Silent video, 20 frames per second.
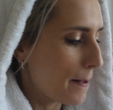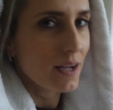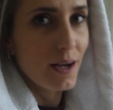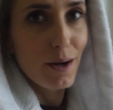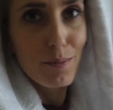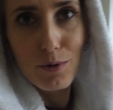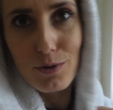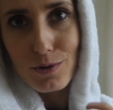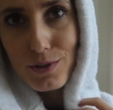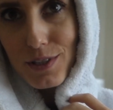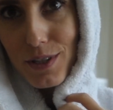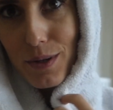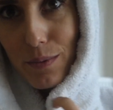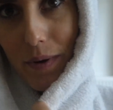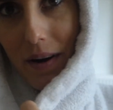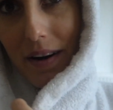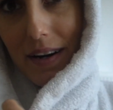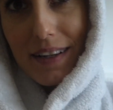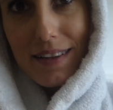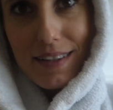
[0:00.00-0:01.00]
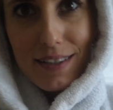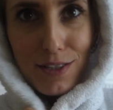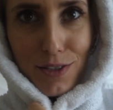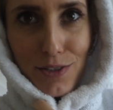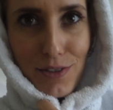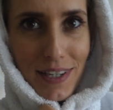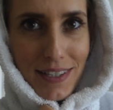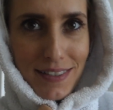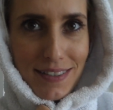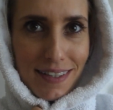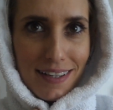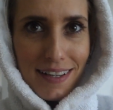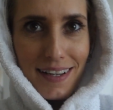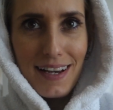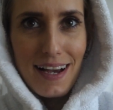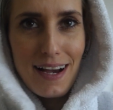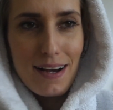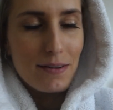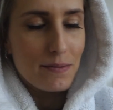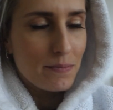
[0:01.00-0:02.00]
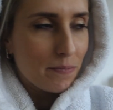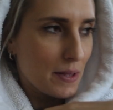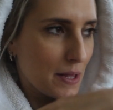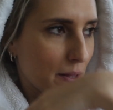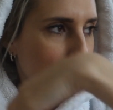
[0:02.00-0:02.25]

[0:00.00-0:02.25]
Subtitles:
I'm also wearing this dressing gown,